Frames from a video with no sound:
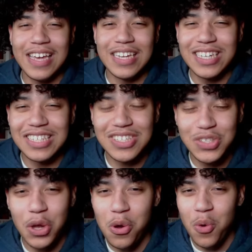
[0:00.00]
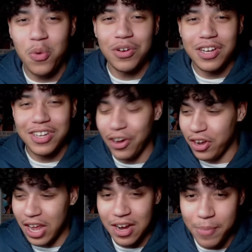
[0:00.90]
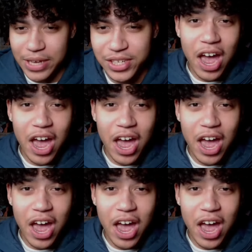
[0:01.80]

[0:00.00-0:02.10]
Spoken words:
it is so good and amazing.